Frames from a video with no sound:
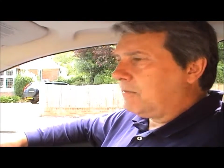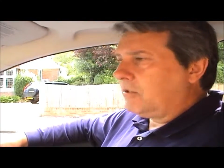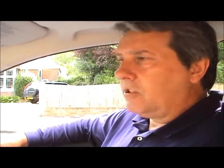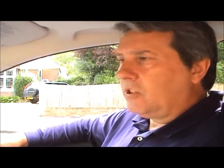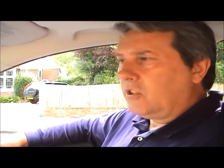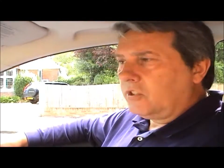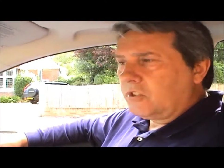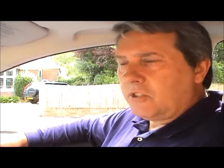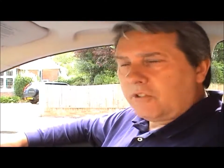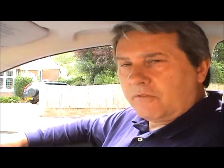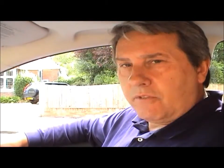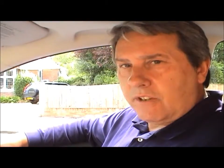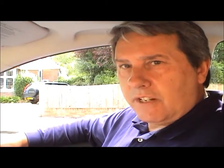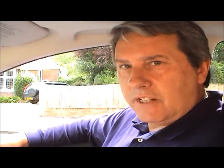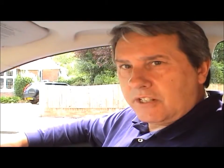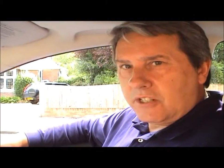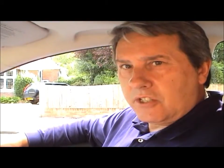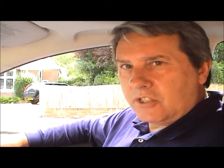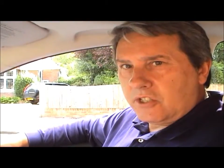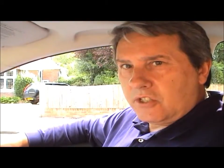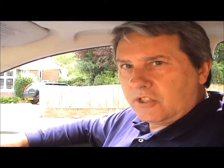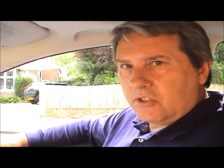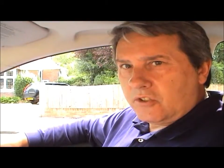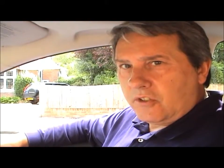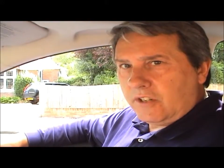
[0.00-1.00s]
an audit
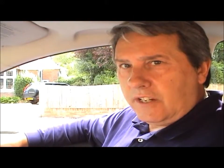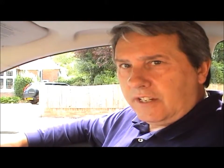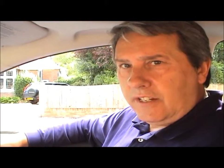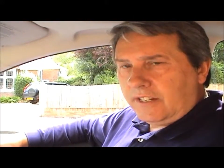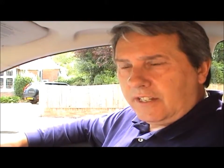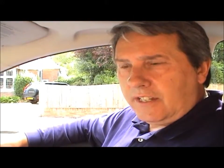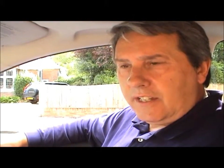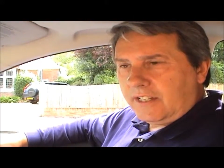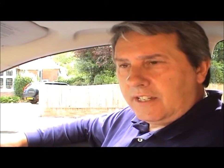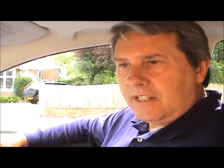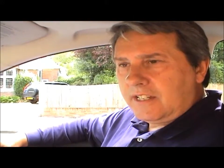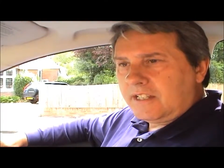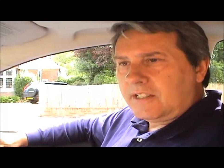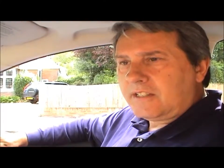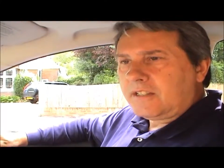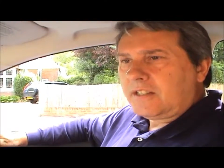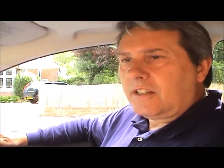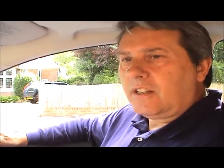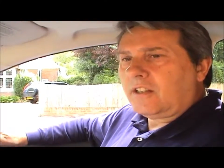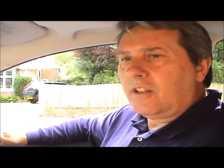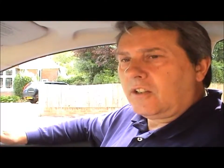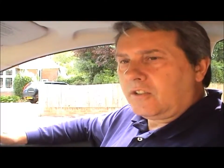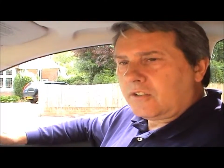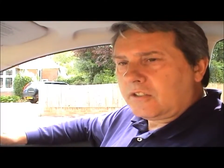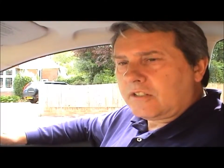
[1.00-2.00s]
registered trainer is
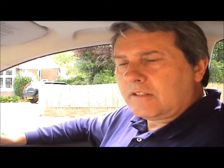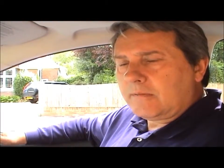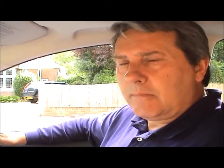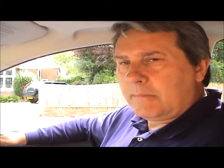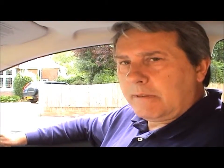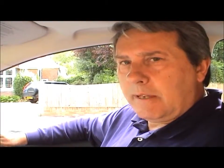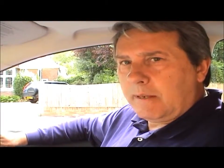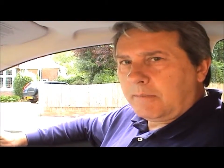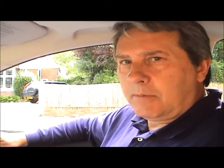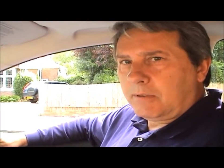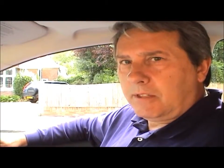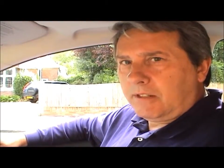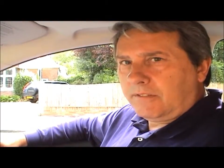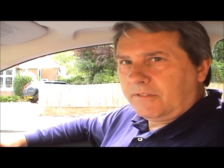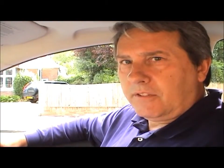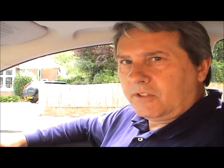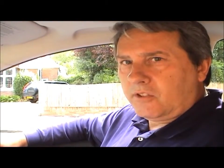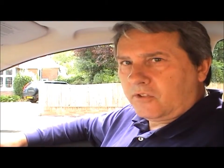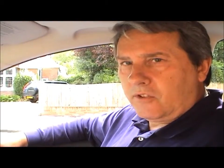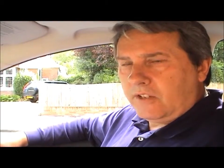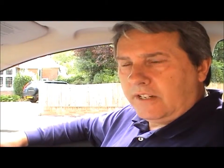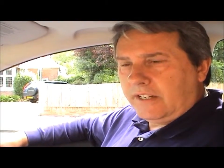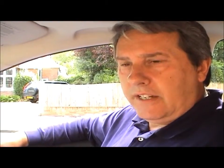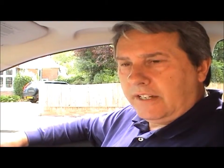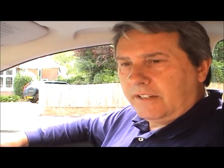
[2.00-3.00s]
that lots of people offer
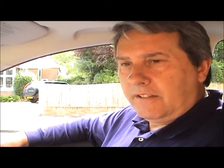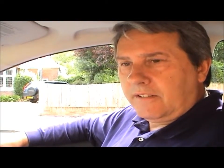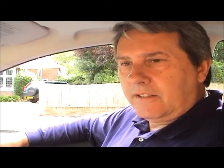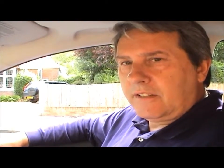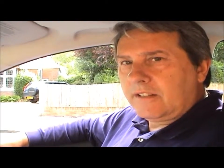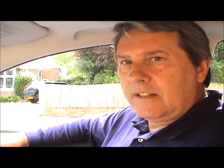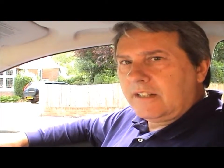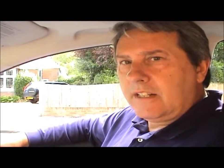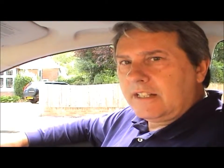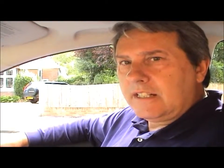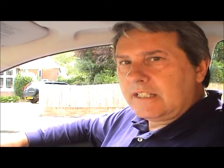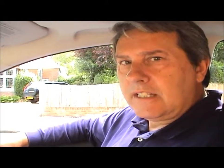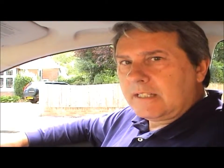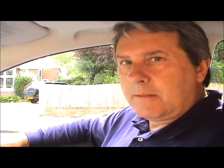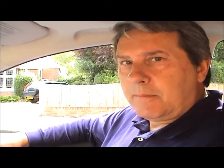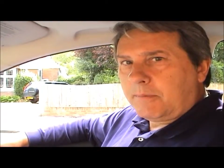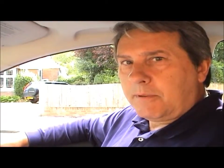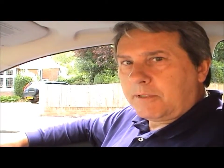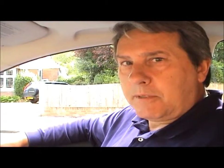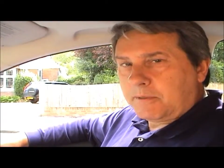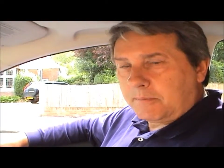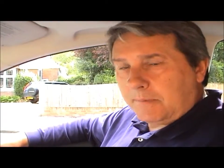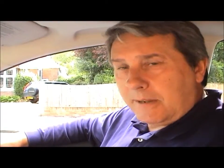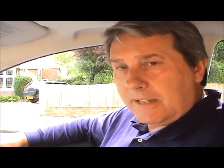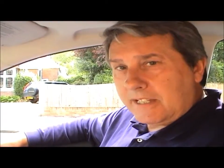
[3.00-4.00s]
training to
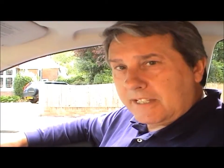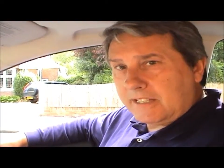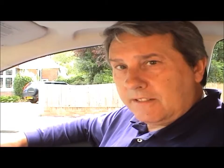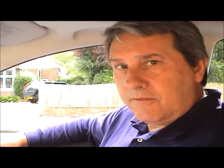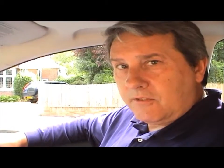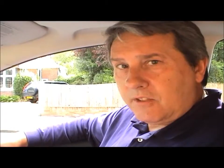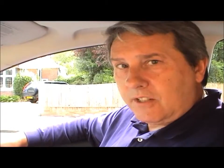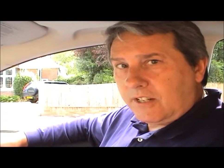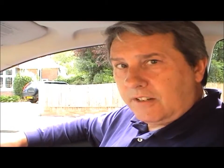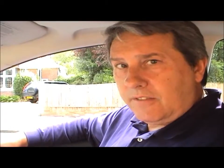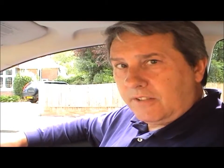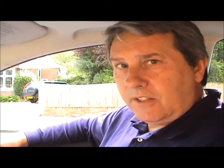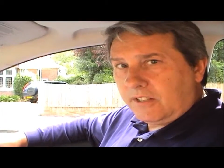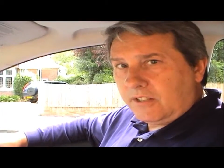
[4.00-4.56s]
prospective driving